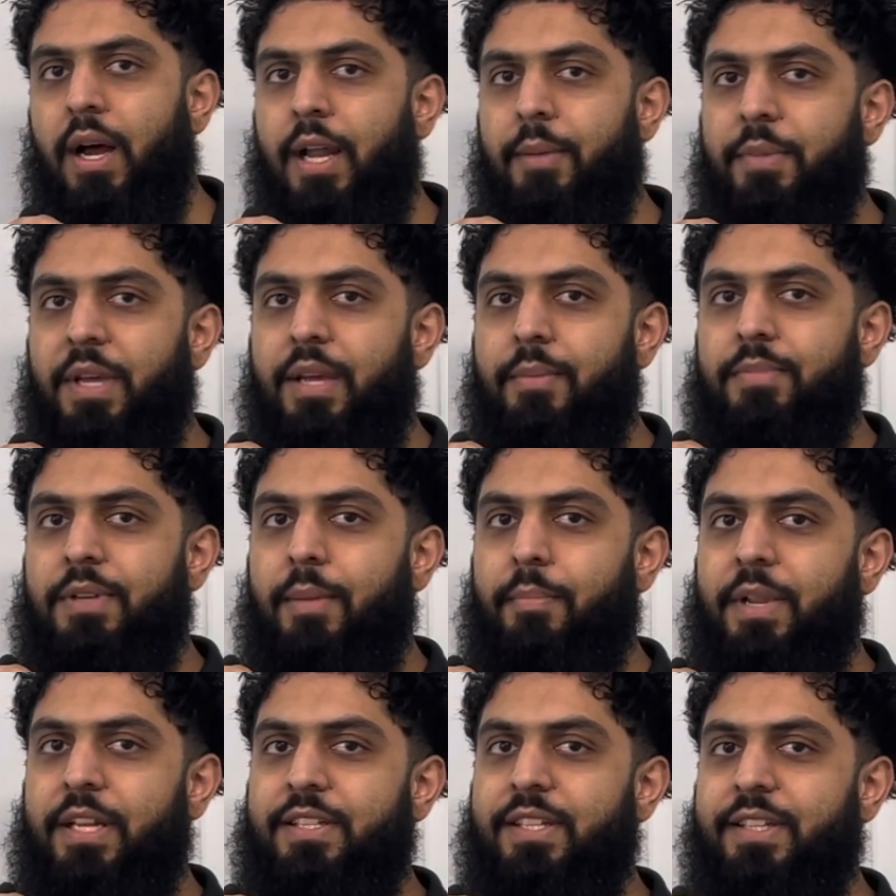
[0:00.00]
I'll be
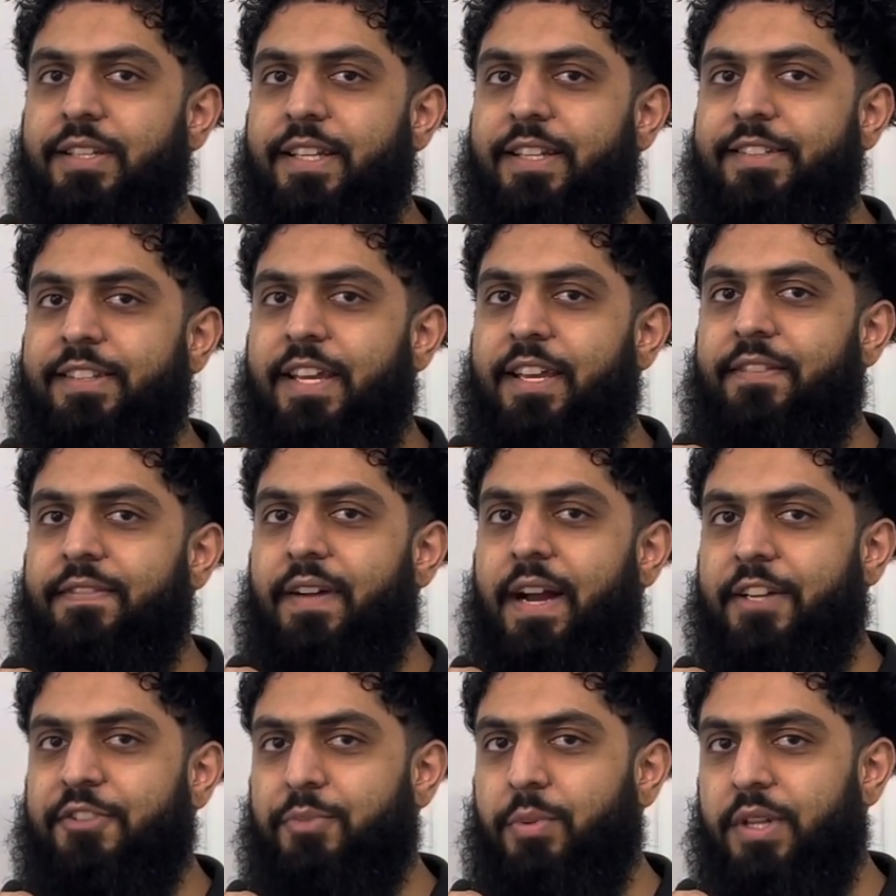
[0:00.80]
implementing these key
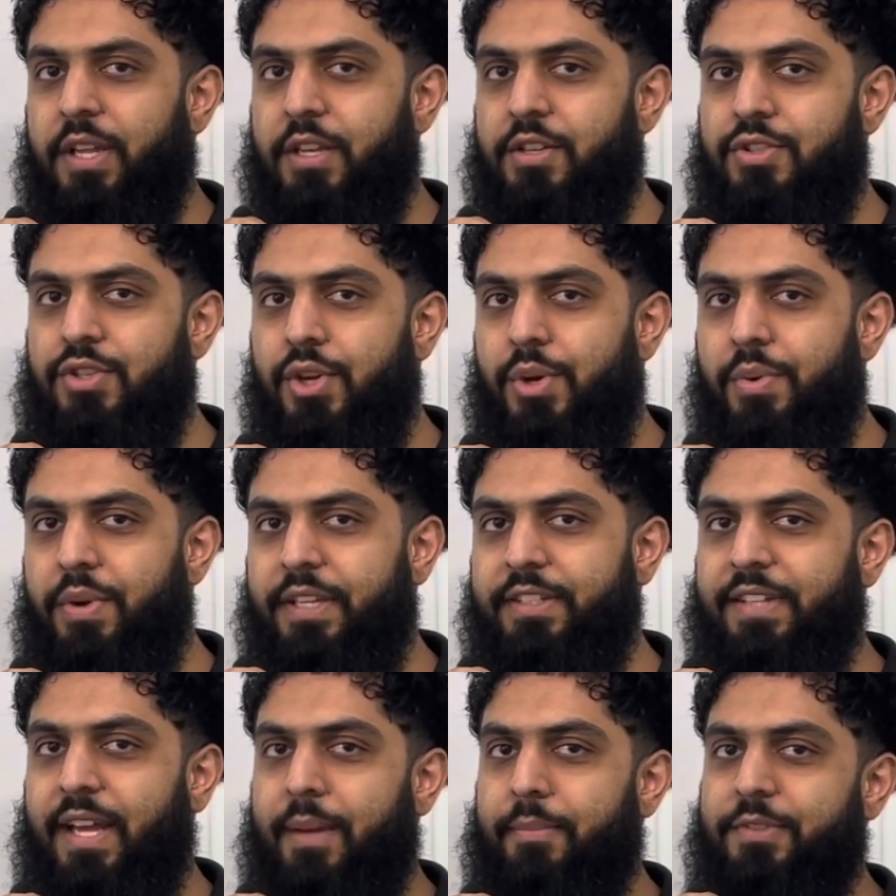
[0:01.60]
facts within two
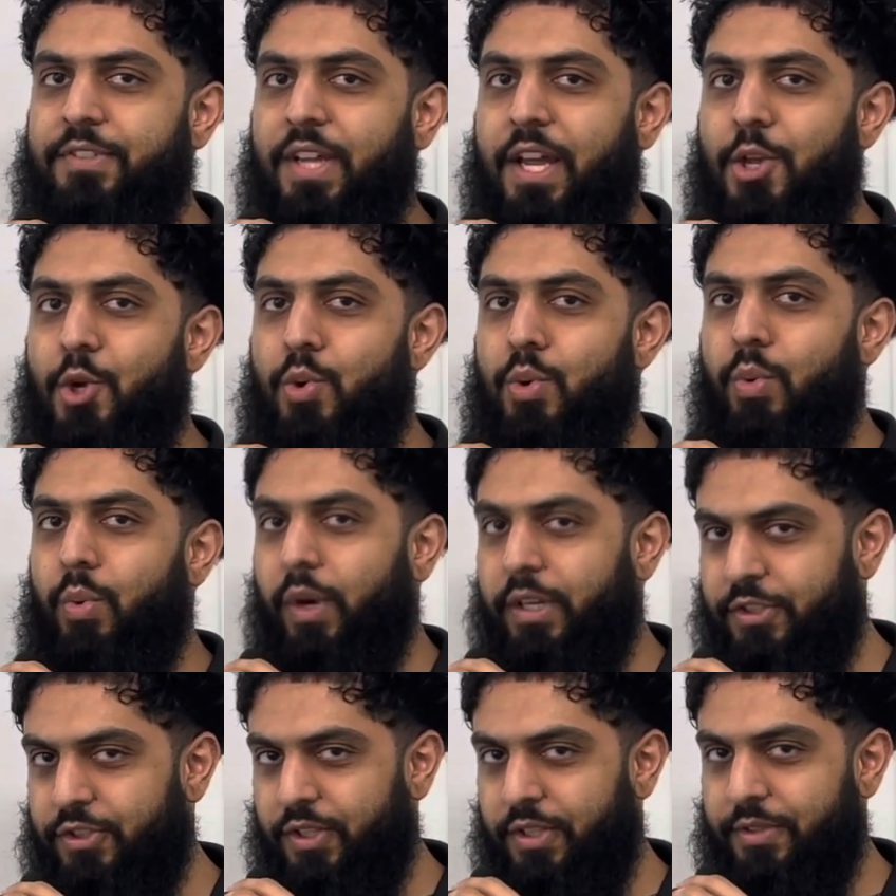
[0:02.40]
exam style
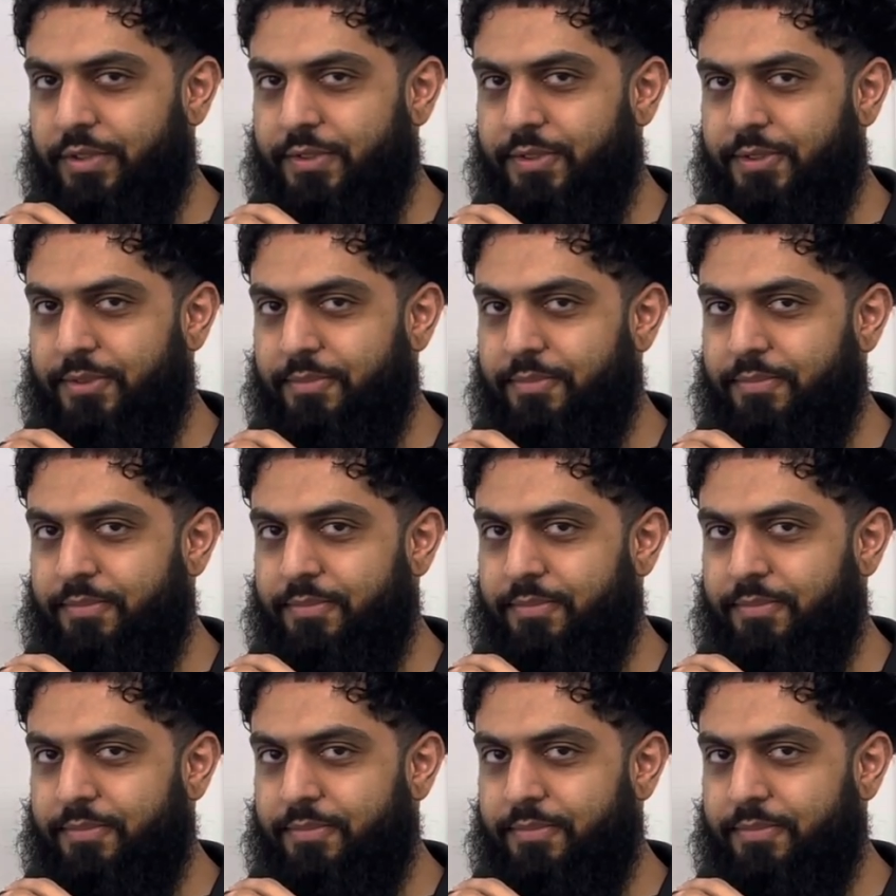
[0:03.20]
questions.